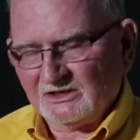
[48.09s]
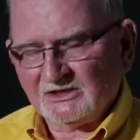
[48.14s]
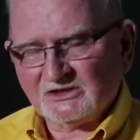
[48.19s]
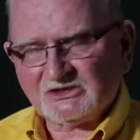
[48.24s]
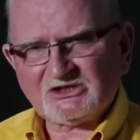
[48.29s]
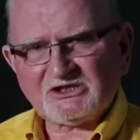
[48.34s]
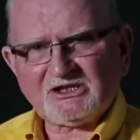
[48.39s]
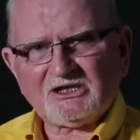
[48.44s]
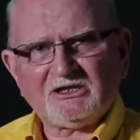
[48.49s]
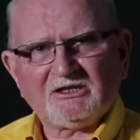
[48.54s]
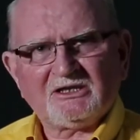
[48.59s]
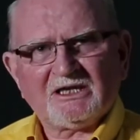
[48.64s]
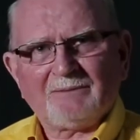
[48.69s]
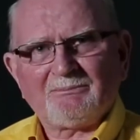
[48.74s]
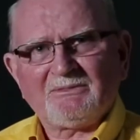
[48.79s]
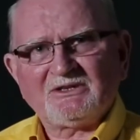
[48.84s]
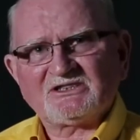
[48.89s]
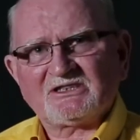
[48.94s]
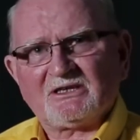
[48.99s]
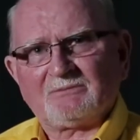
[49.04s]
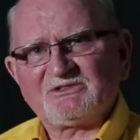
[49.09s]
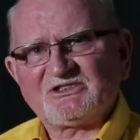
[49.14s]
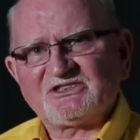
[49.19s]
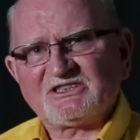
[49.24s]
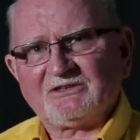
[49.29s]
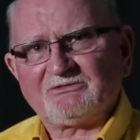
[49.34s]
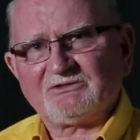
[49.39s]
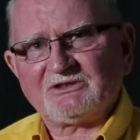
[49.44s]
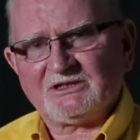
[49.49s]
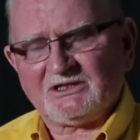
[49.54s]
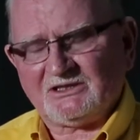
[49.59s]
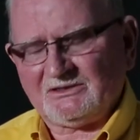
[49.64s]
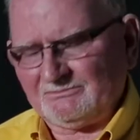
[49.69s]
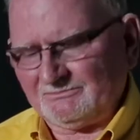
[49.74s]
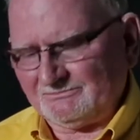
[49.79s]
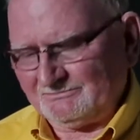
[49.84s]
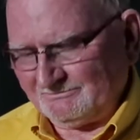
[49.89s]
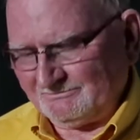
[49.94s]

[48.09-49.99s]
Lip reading: Gee, that means I'm 70.